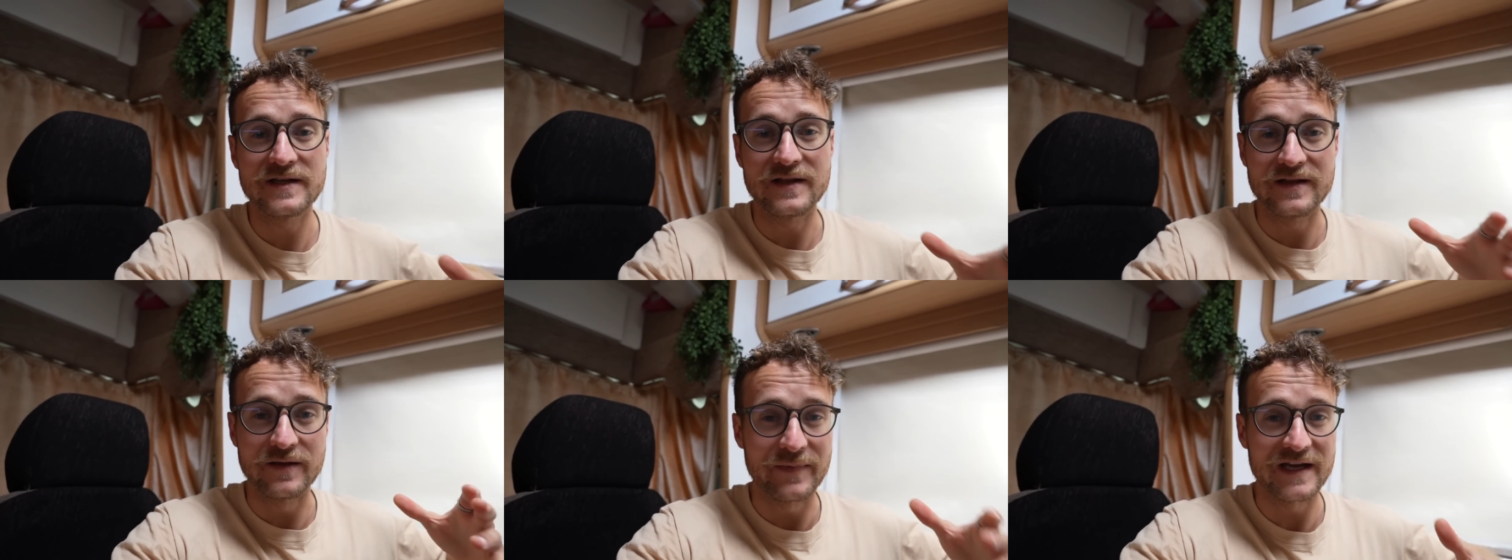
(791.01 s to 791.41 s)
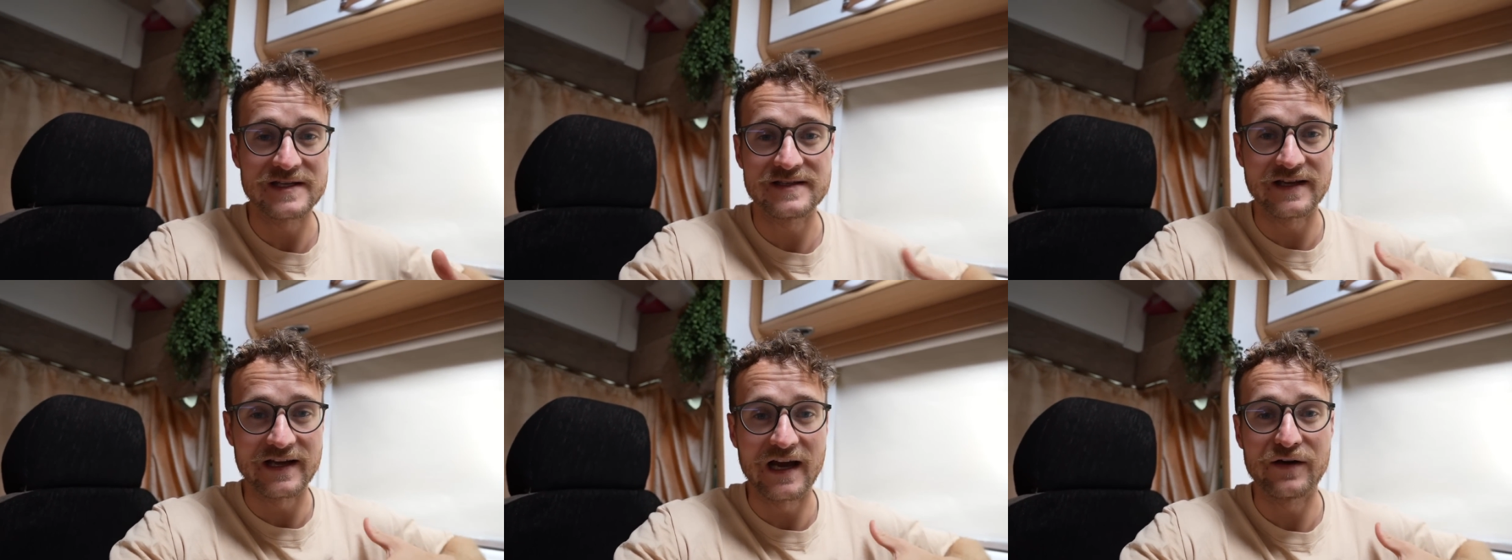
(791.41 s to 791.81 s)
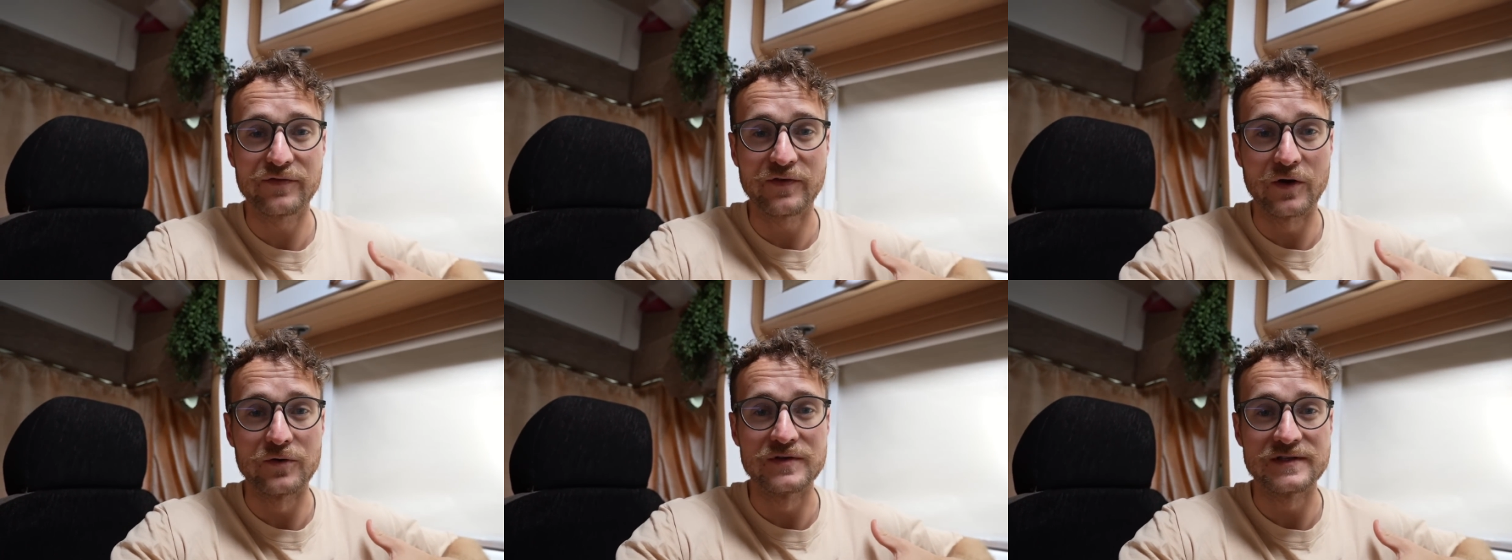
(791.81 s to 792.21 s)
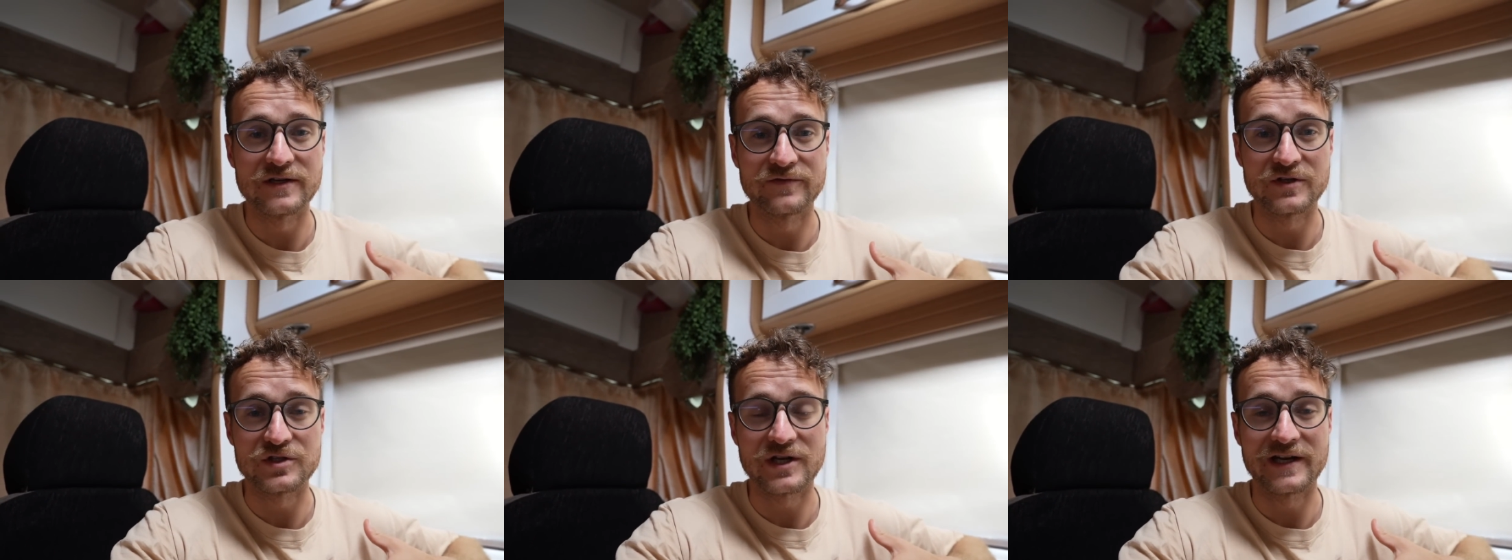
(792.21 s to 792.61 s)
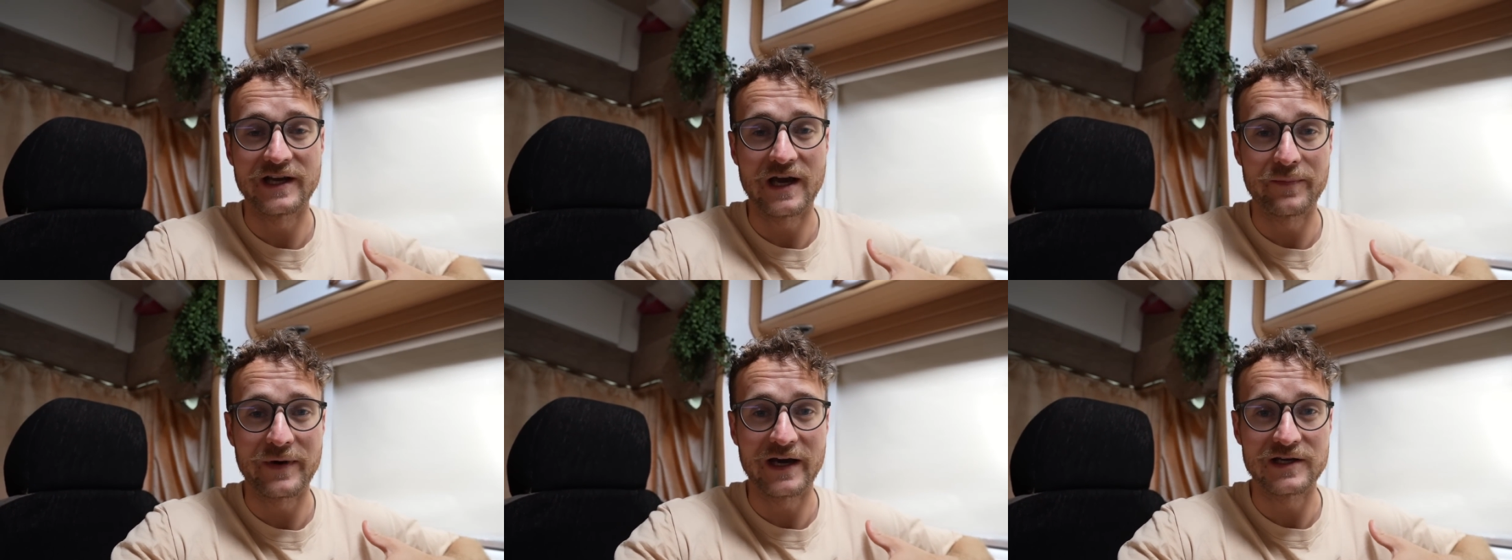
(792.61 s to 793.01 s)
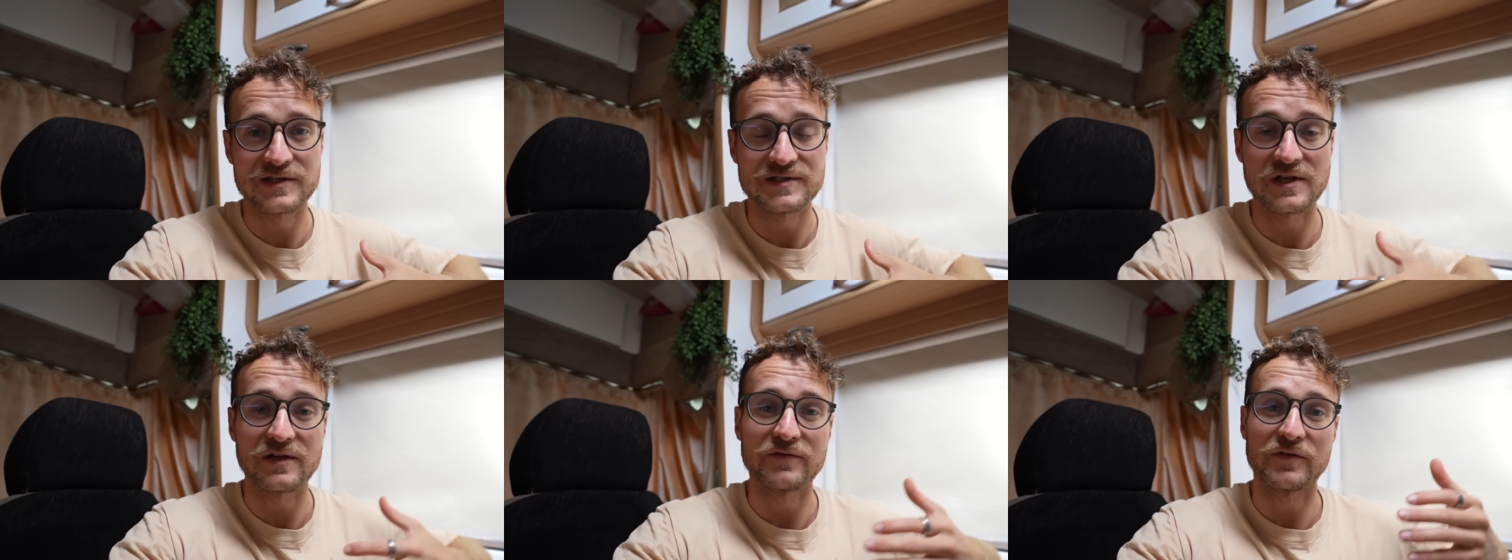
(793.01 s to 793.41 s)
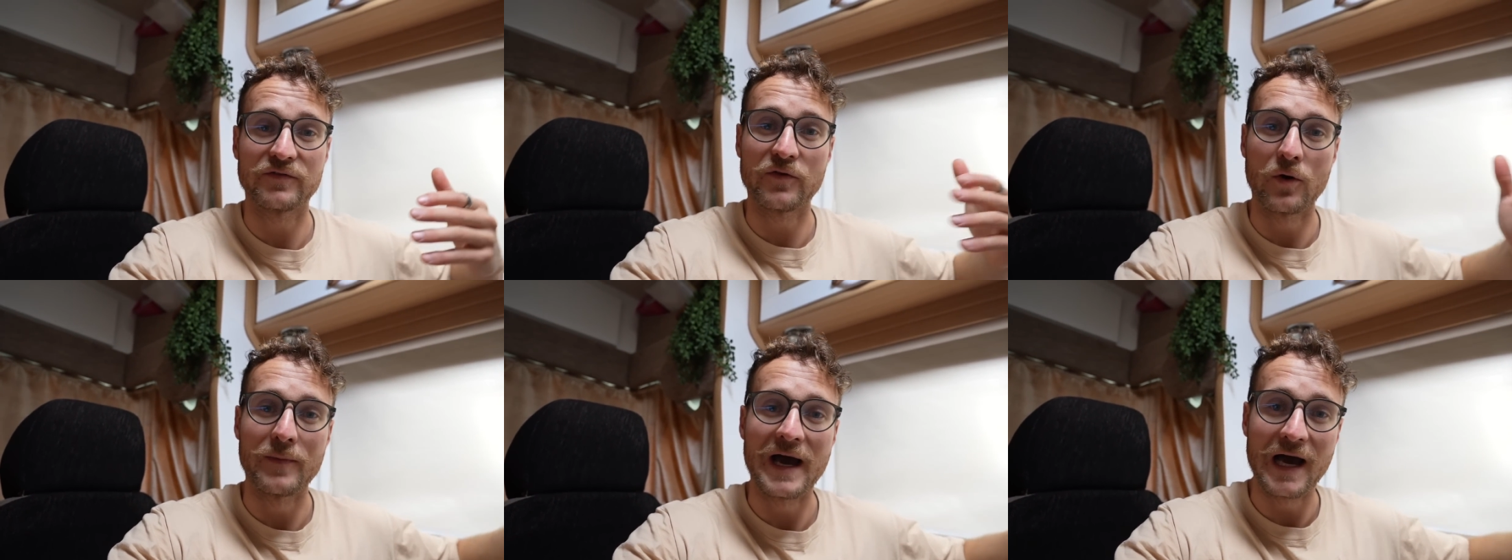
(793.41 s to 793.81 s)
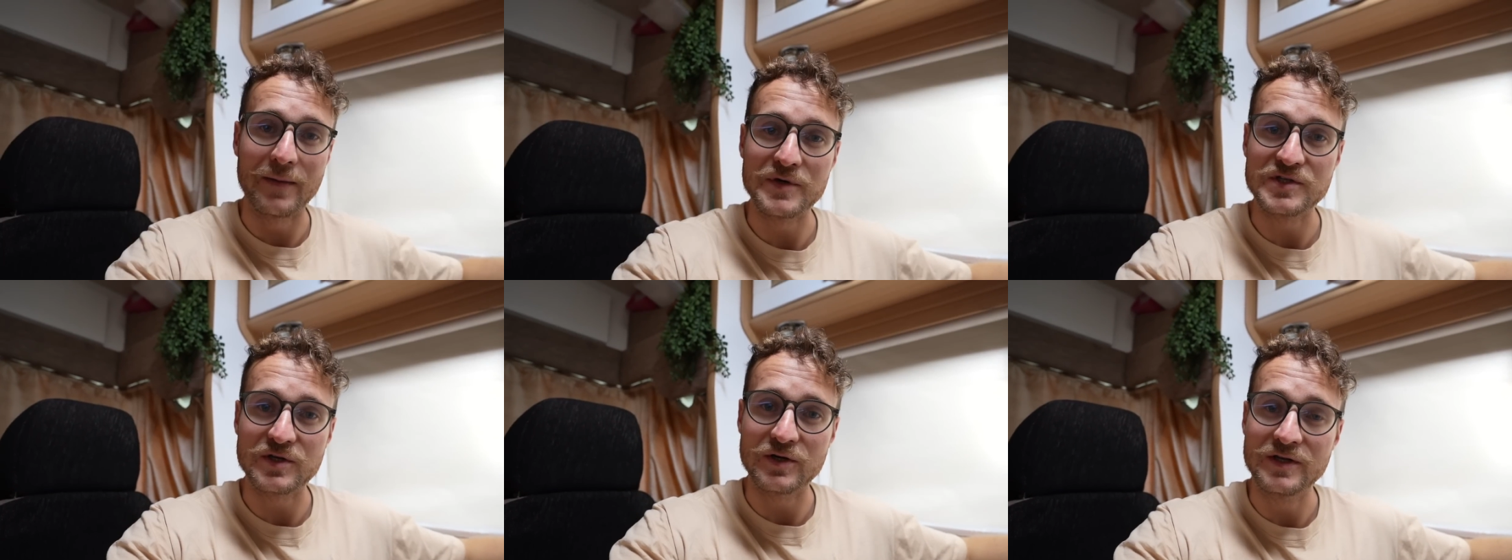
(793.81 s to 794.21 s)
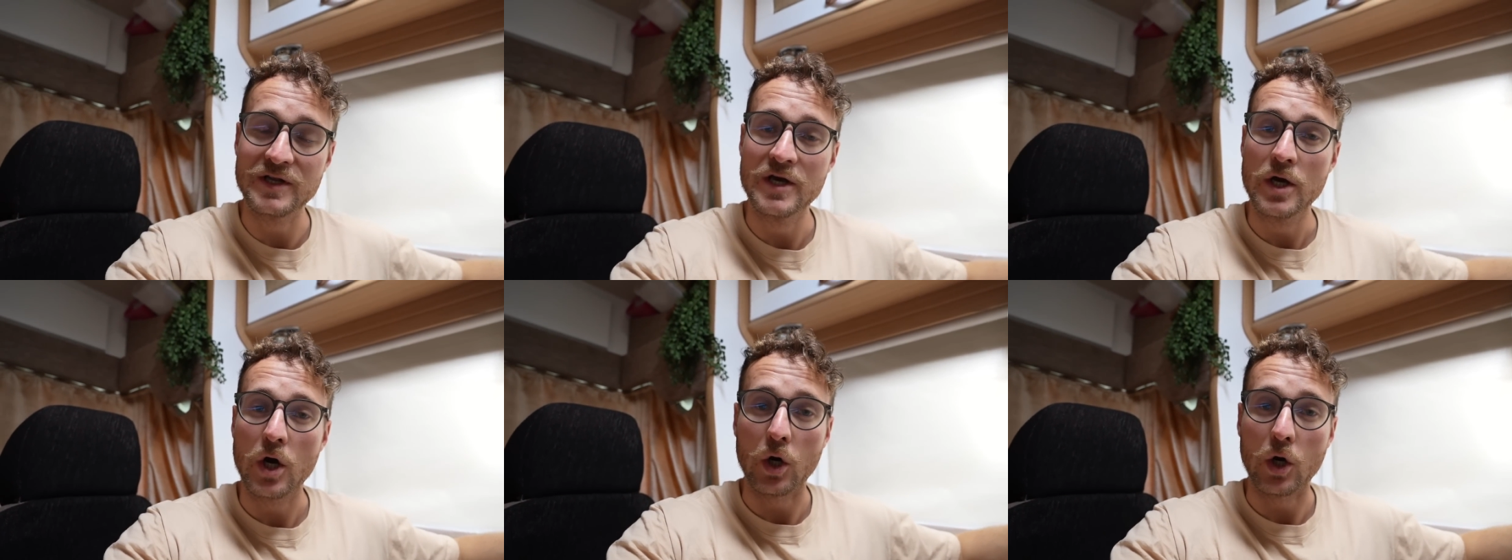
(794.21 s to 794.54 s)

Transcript: The best thing I've found if you're trying to get a package delivered from Amazon,